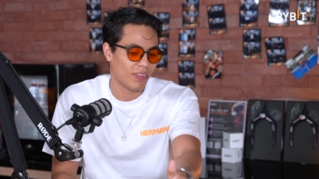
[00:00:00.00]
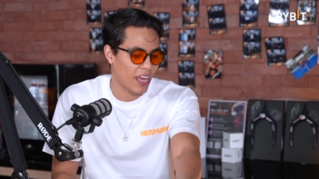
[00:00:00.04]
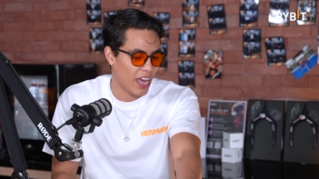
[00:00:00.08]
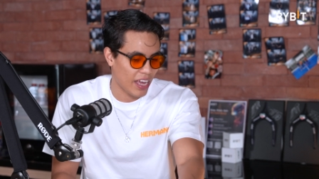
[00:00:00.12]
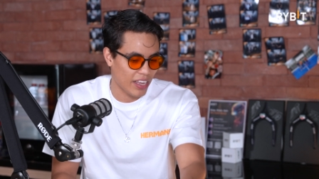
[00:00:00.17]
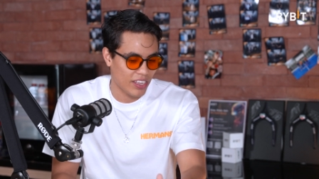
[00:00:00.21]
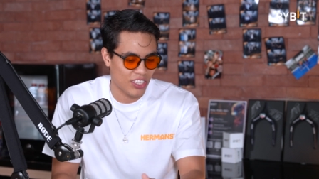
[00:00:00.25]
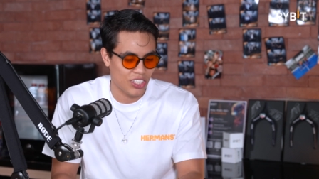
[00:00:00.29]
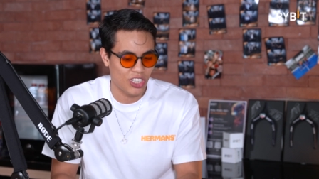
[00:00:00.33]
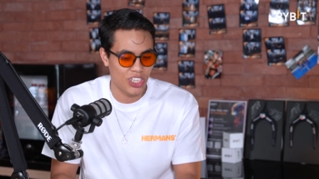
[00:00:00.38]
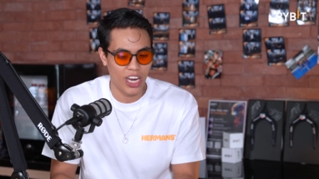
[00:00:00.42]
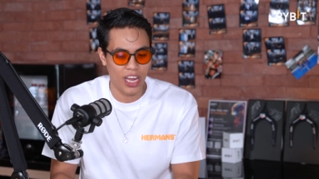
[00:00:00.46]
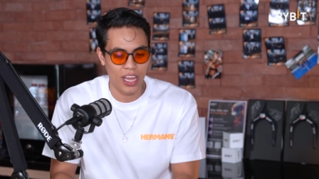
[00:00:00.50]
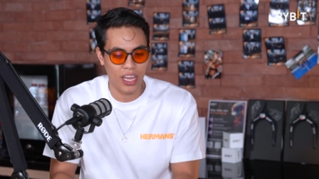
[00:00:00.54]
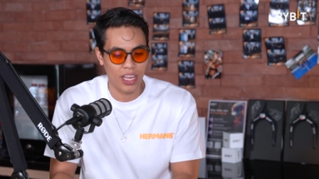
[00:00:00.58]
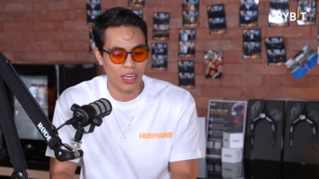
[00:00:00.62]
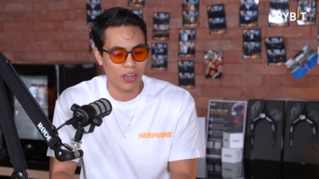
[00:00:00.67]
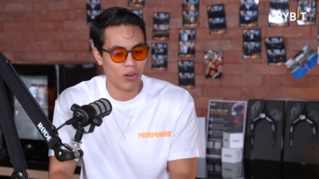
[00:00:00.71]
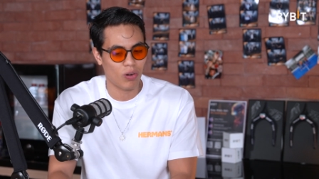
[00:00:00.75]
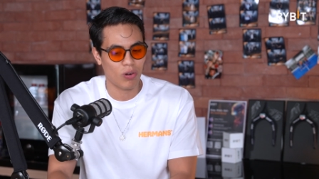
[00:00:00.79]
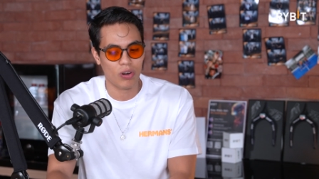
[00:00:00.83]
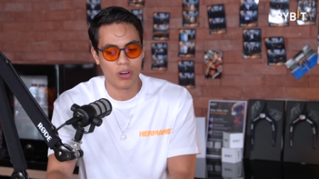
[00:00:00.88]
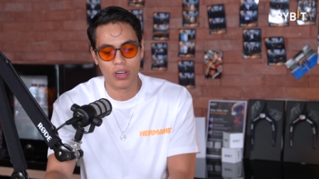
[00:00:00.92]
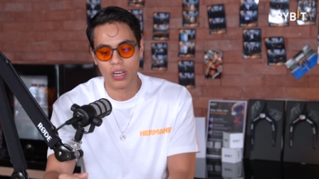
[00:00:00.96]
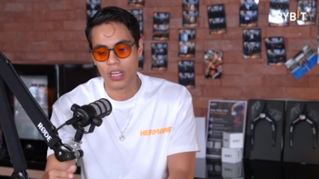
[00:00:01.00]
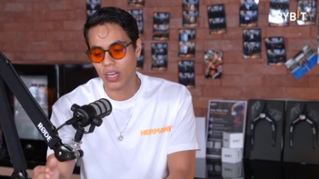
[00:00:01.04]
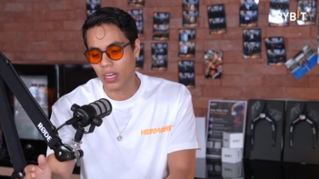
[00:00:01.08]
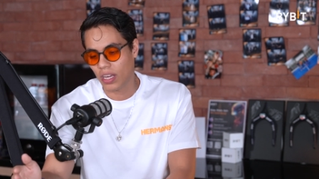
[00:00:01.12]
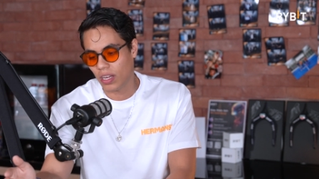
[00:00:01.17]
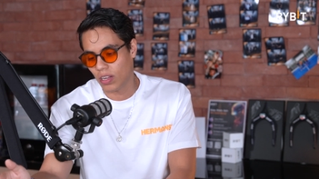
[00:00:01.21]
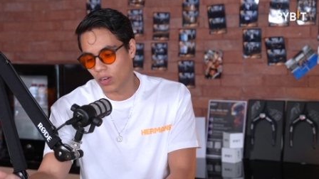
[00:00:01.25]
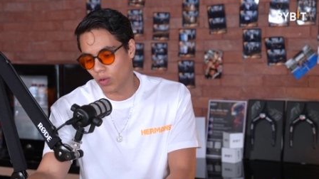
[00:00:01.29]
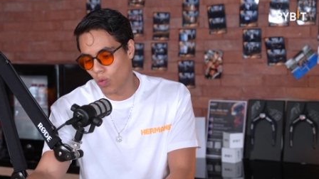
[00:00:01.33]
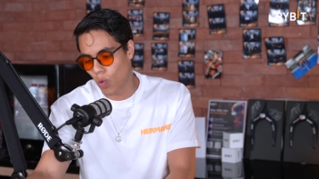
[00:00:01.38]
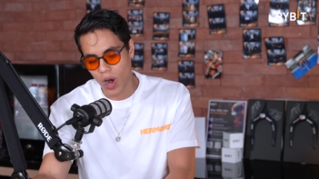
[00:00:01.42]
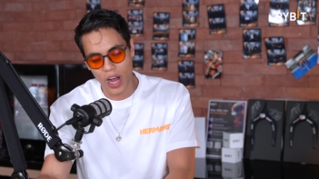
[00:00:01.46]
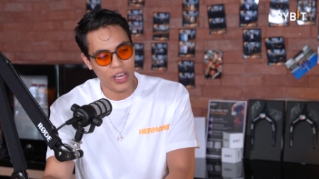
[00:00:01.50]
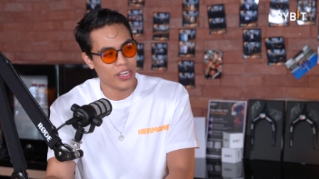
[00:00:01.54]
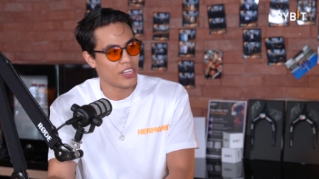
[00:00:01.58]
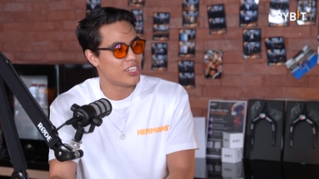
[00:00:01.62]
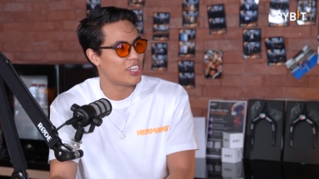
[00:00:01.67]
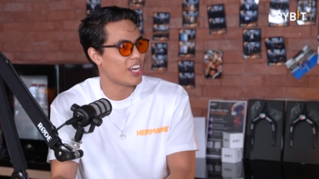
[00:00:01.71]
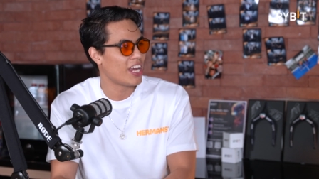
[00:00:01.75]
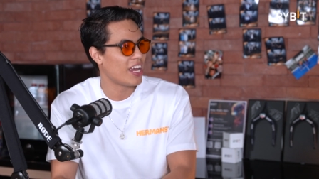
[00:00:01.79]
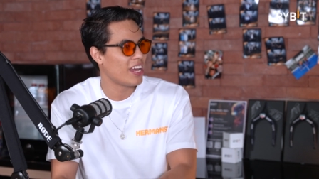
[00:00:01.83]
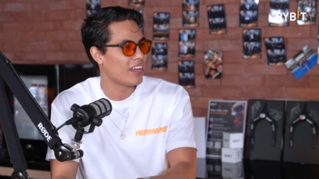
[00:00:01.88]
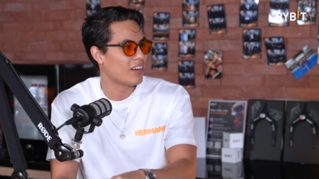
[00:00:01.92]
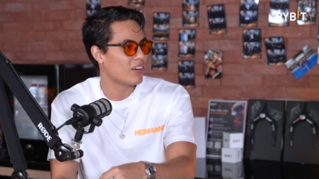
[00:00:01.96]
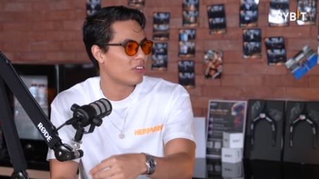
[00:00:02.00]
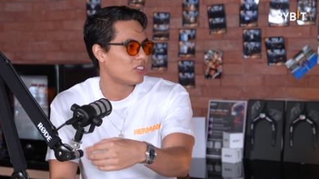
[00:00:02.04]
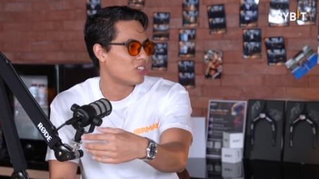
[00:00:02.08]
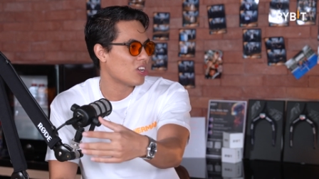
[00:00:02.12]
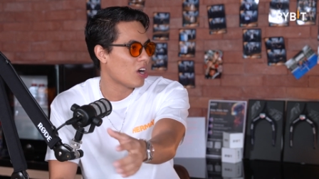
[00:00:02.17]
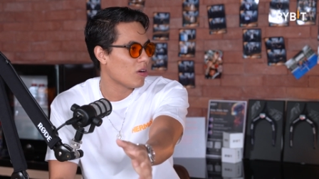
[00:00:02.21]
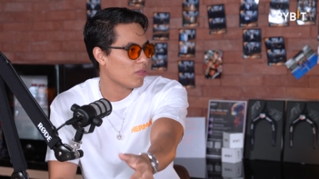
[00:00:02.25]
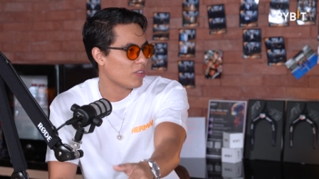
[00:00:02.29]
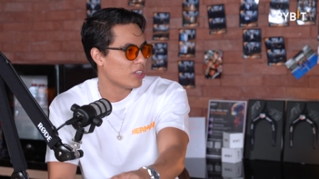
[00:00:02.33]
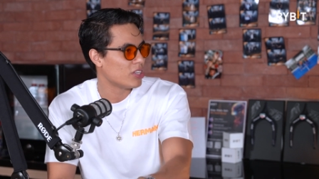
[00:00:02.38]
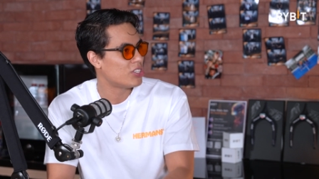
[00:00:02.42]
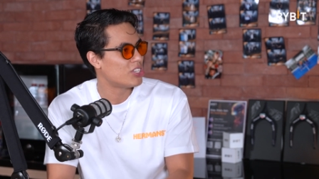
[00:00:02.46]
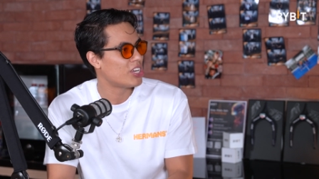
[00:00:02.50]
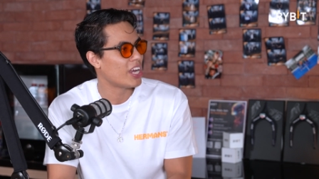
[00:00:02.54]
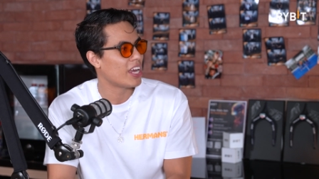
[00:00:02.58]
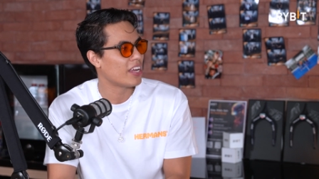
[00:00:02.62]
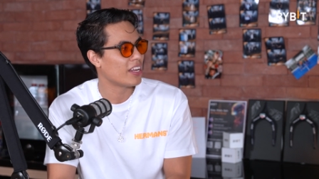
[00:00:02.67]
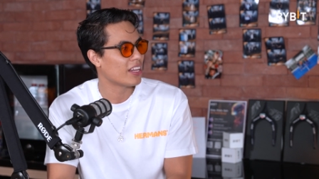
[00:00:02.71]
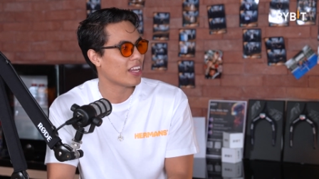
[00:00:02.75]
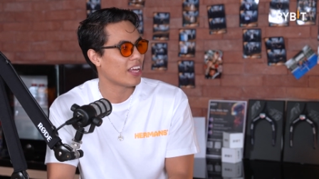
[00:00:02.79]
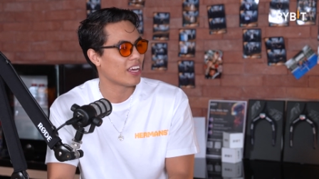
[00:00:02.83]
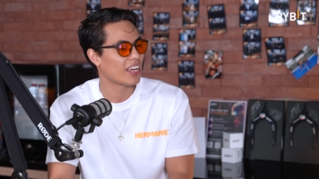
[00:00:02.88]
X chain or Y chain or W chain.